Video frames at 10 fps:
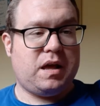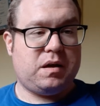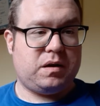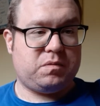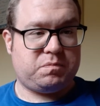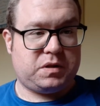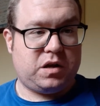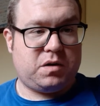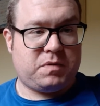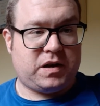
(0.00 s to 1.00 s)
But the
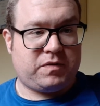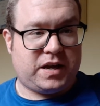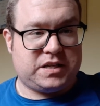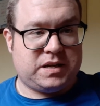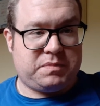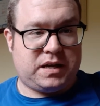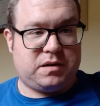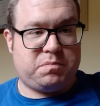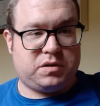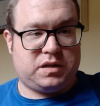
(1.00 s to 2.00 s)
other modification I'm thinking
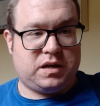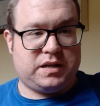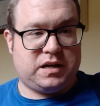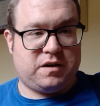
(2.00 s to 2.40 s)
of putting on it